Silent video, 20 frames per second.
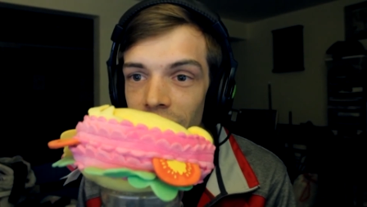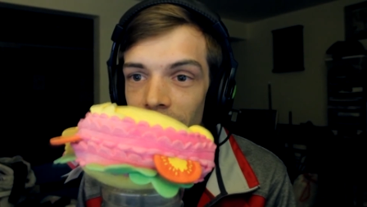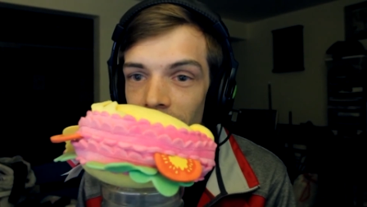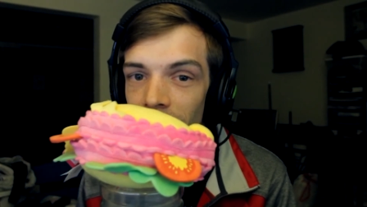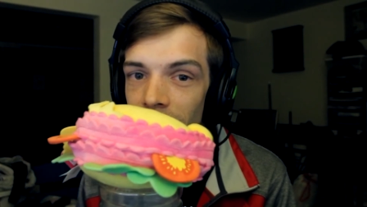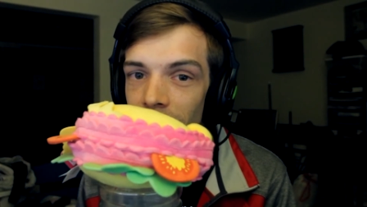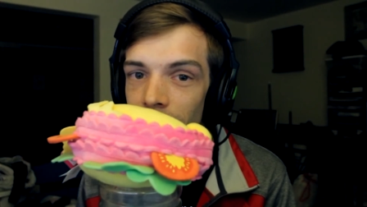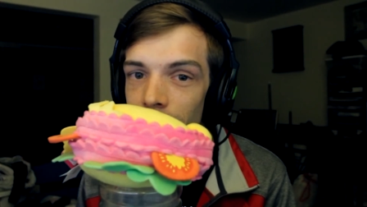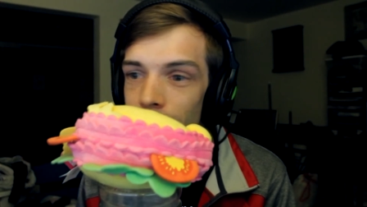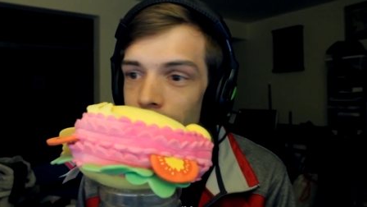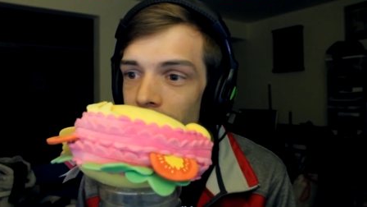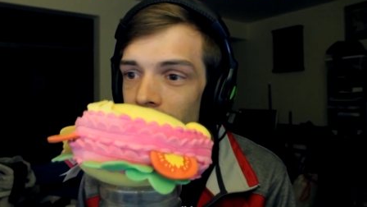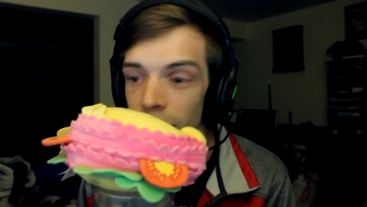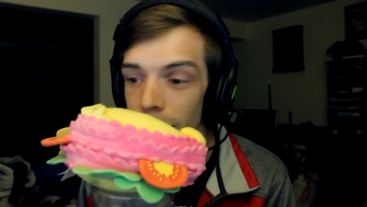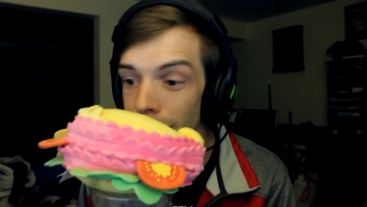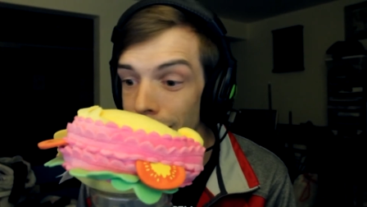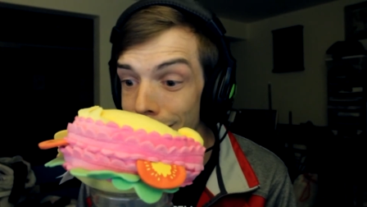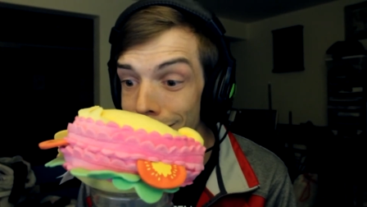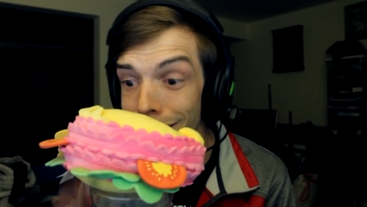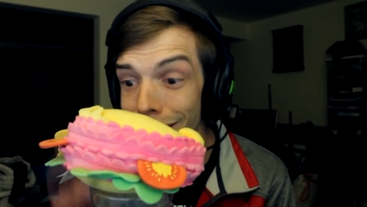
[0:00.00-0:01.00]

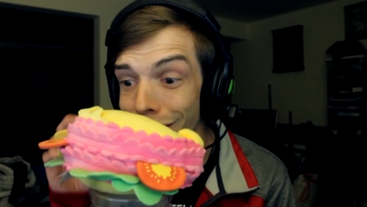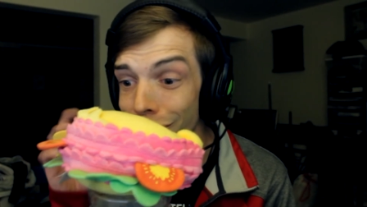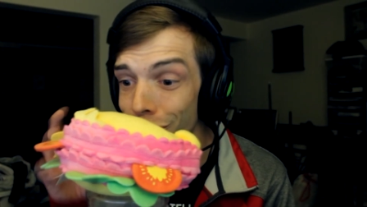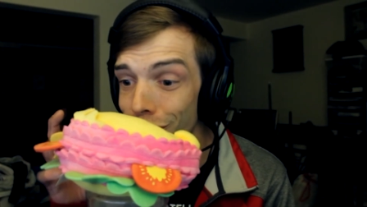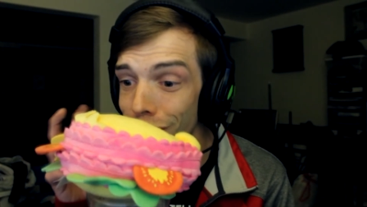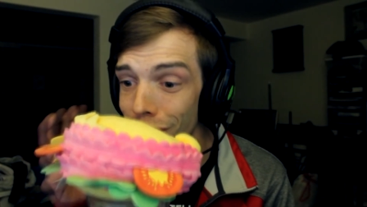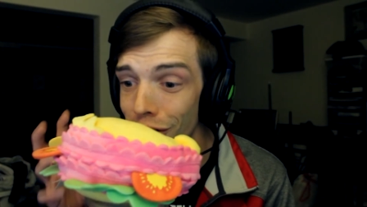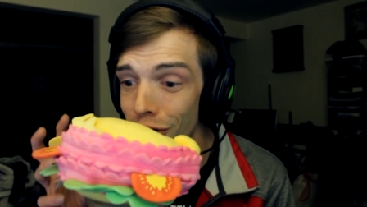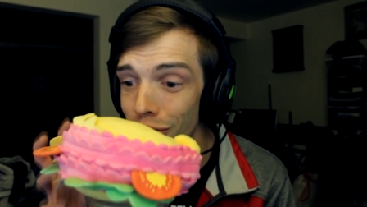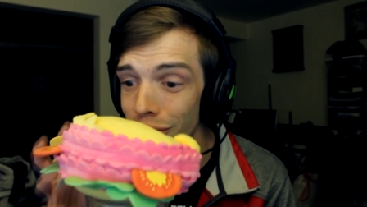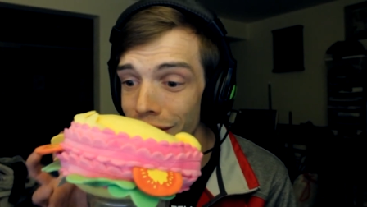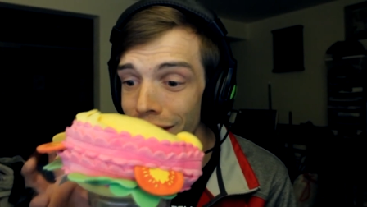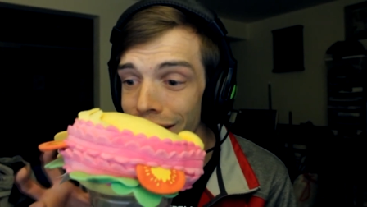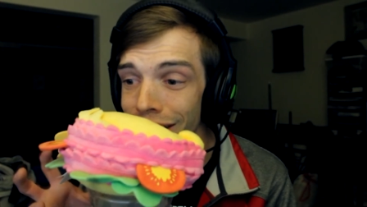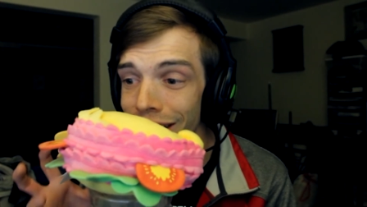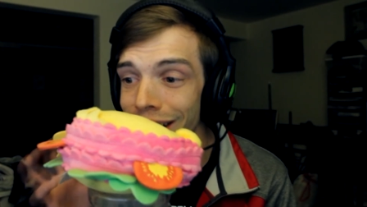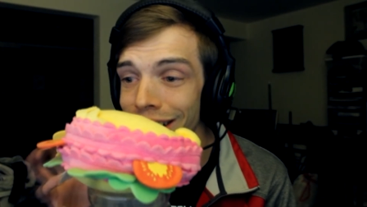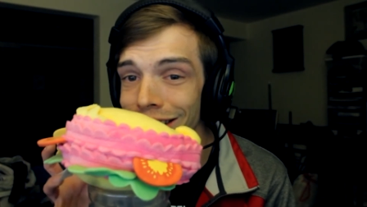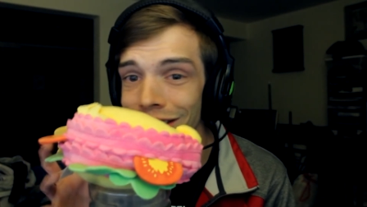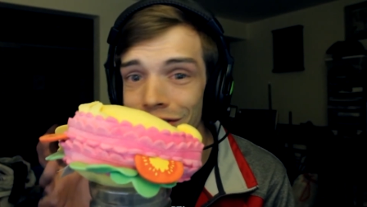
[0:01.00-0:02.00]
My microphone
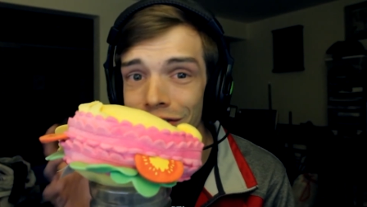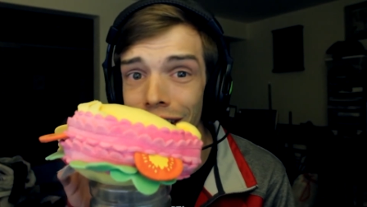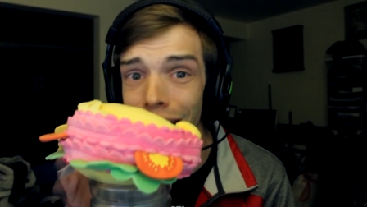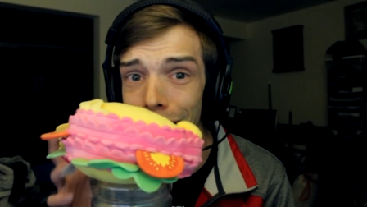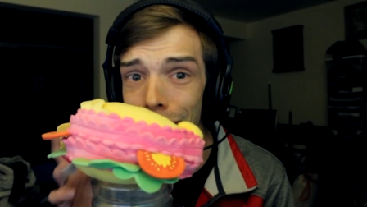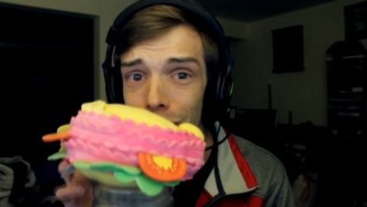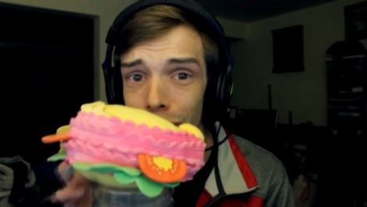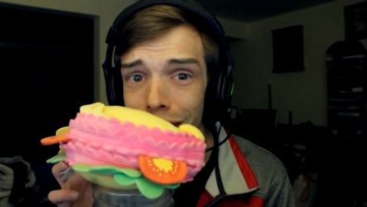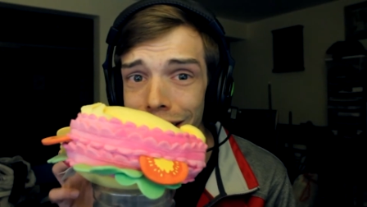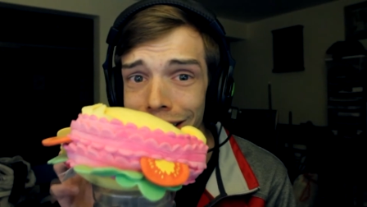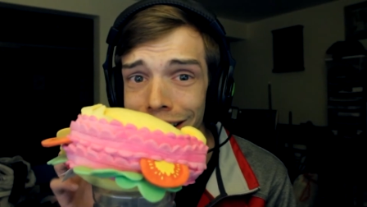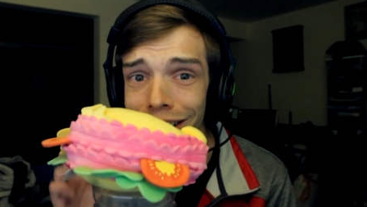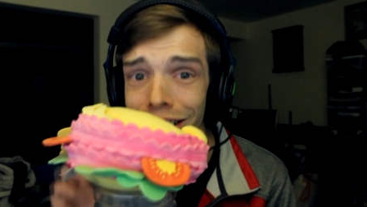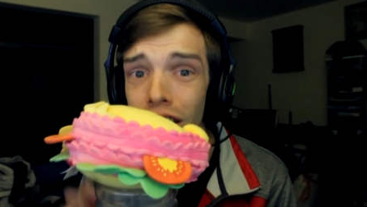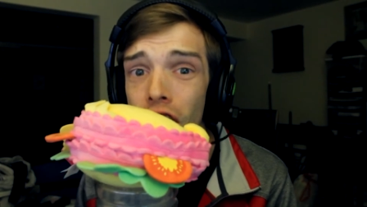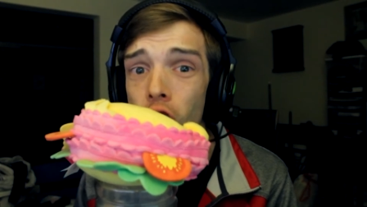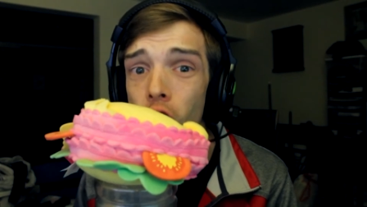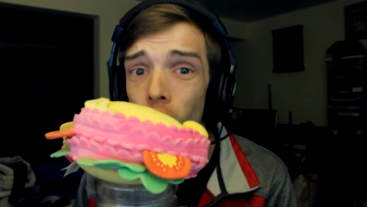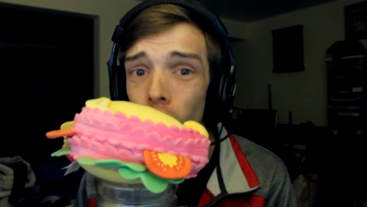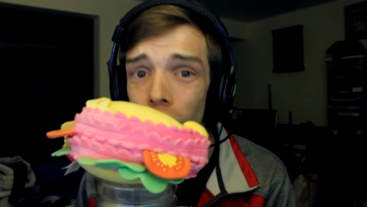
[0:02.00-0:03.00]
is vibrating
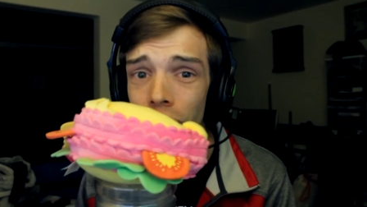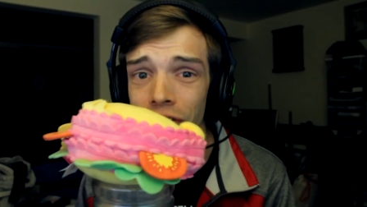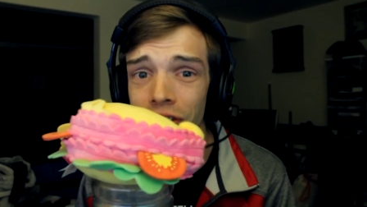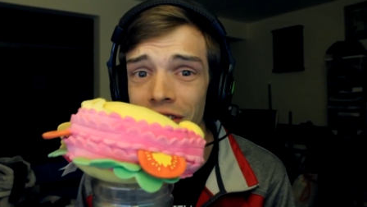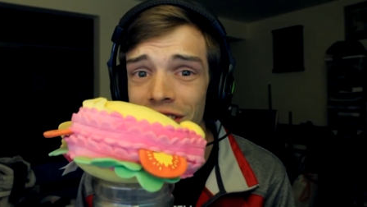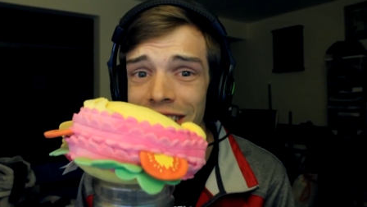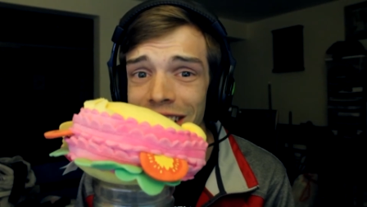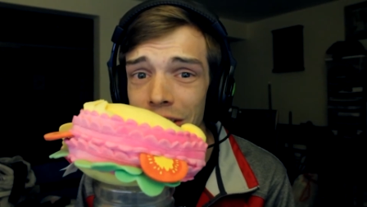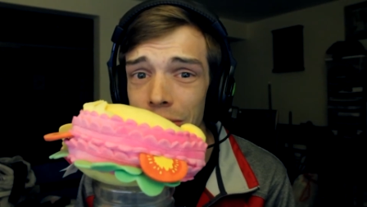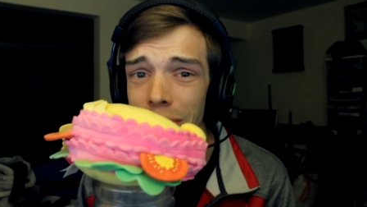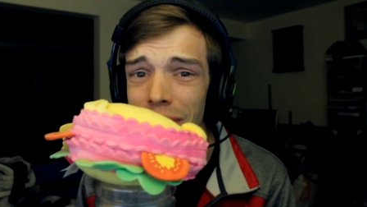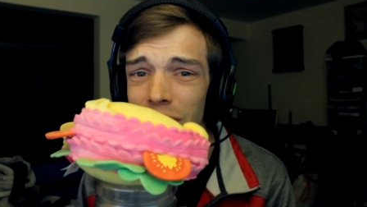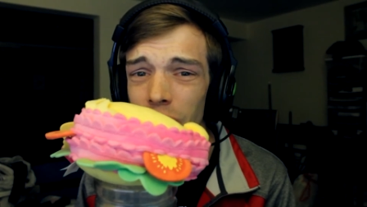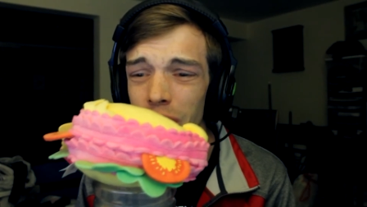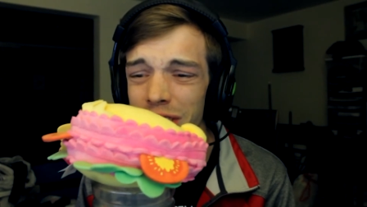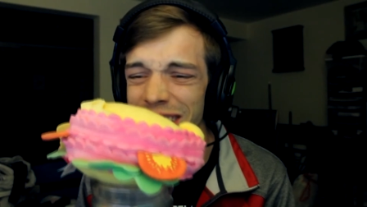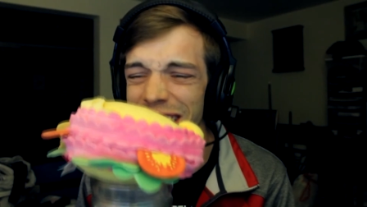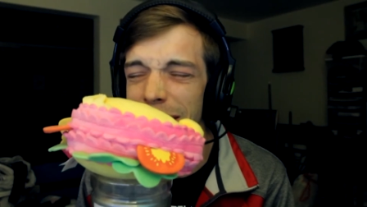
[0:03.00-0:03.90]
off the sound of my voice.